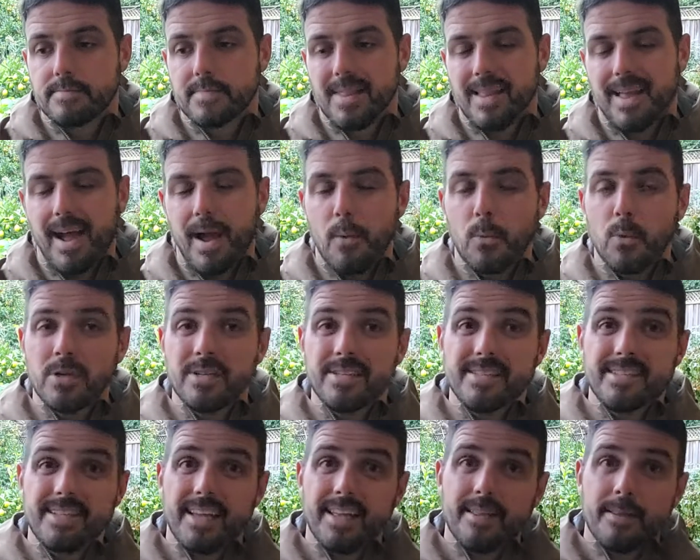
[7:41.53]
I wouldn't
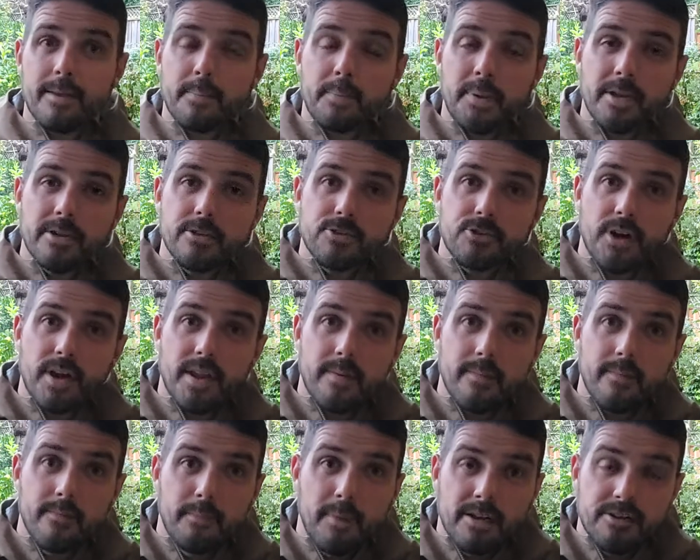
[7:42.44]
say they
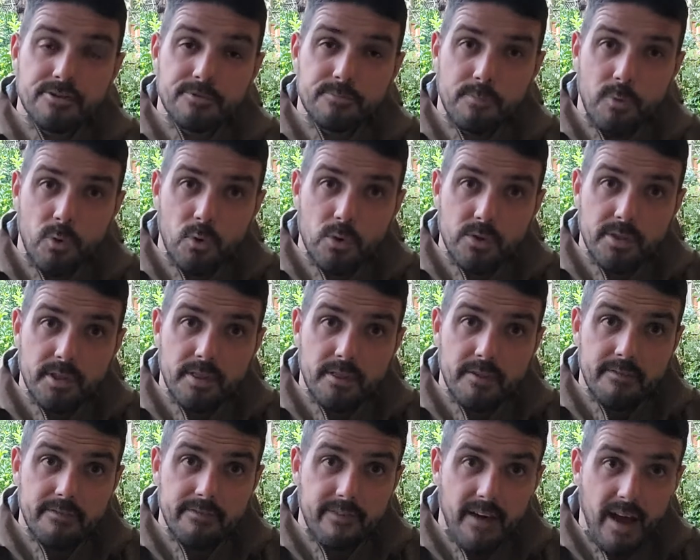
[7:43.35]
penetrate much more than the
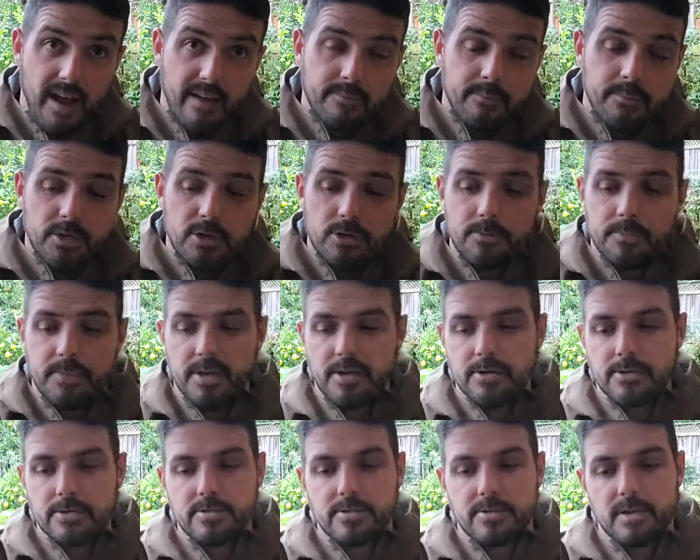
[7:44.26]

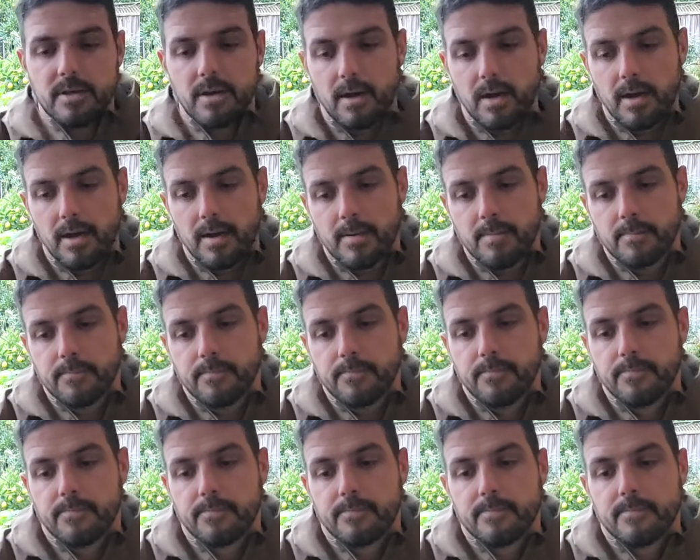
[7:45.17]
5mm.
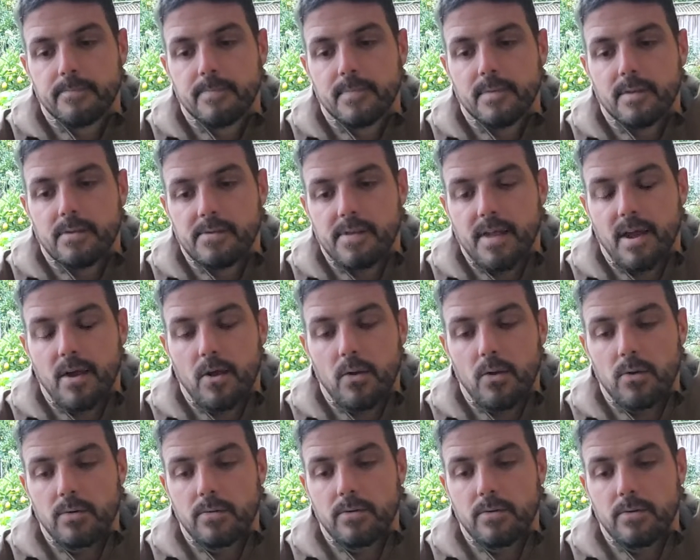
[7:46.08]
Now,
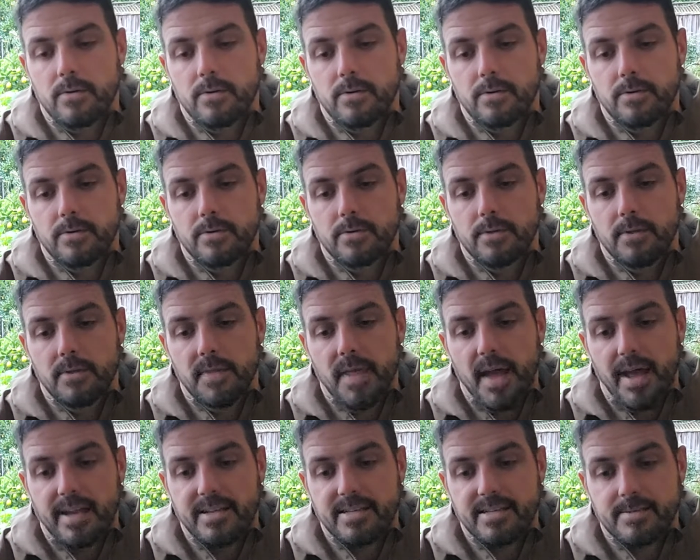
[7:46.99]

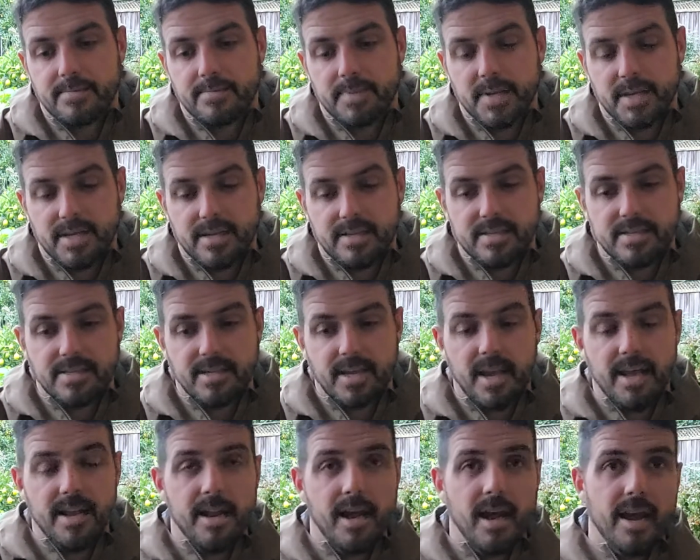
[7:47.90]
that being
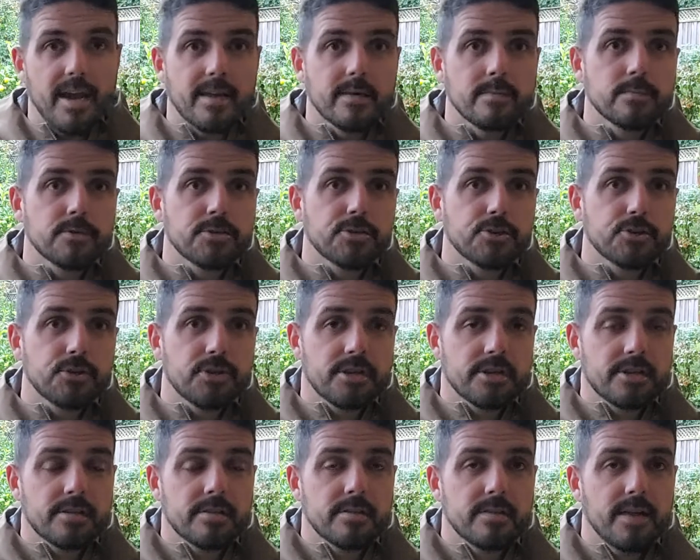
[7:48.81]
said, I am
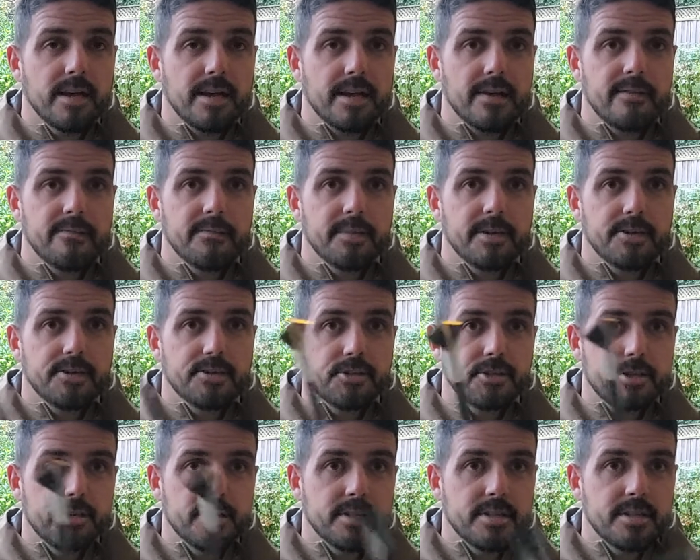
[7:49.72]
shooting, like I've
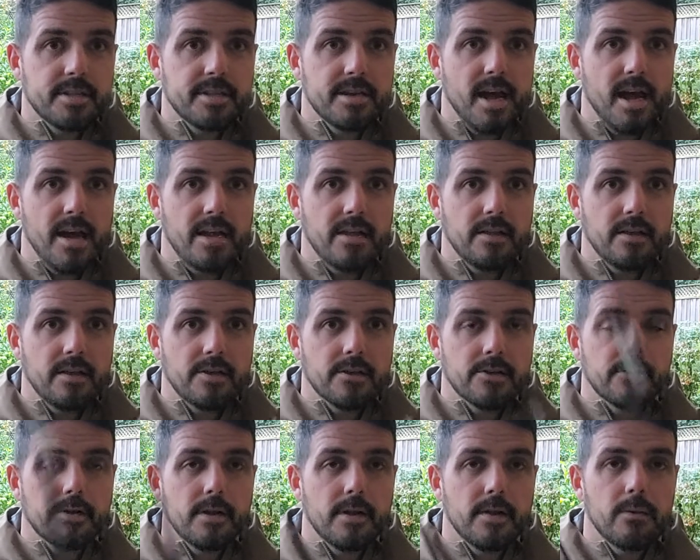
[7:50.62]
mentioned, the
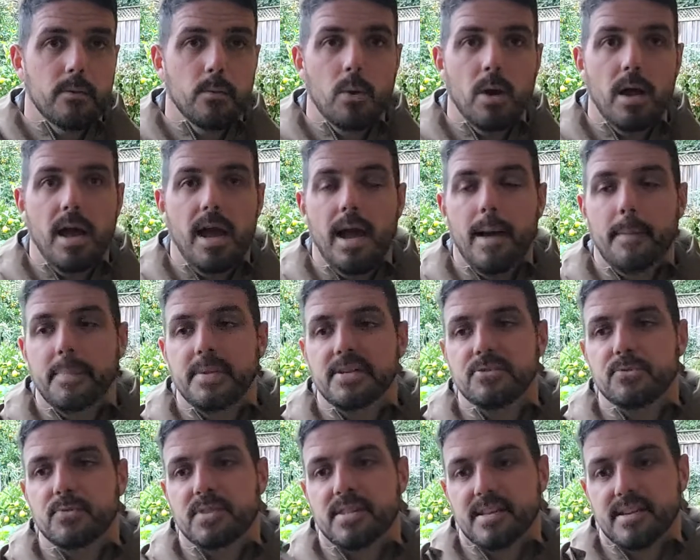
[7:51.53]
annihilator, and what happens
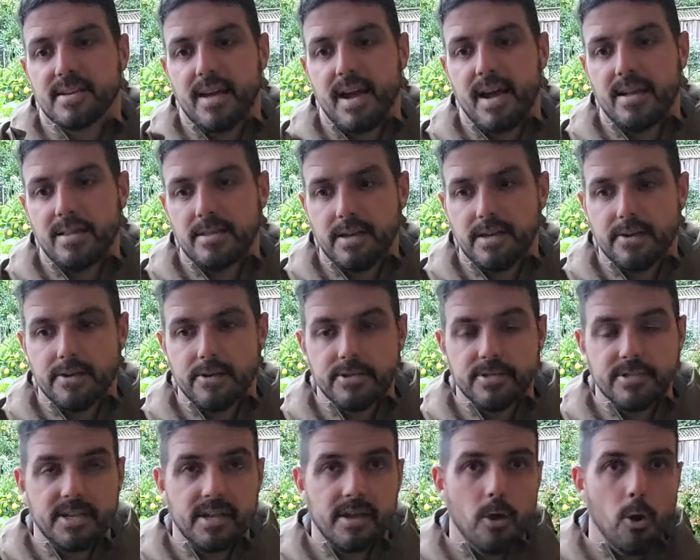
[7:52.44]
with the annihilator
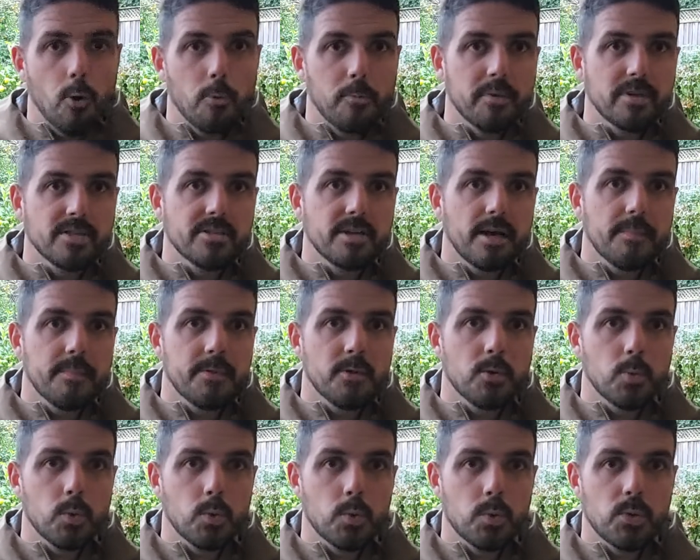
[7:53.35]
is it opens up the
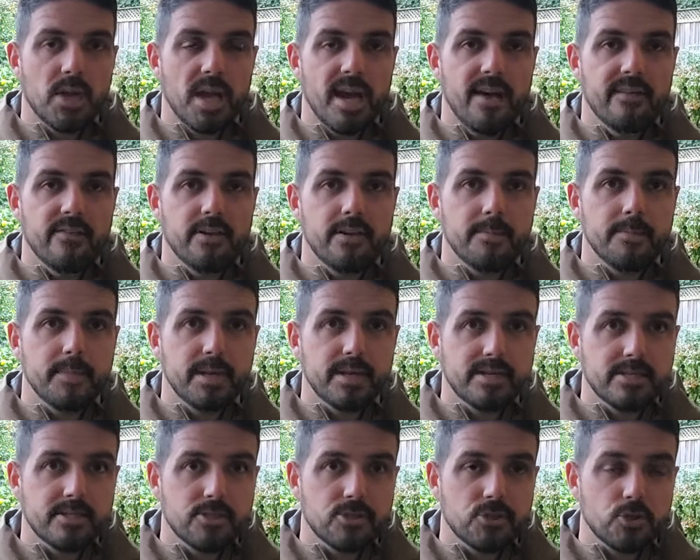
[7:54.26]
wound cavity because
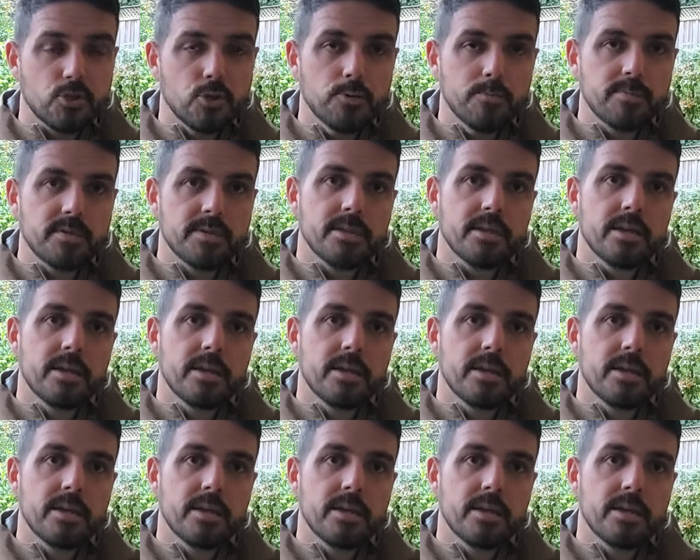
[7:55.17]
the scoops,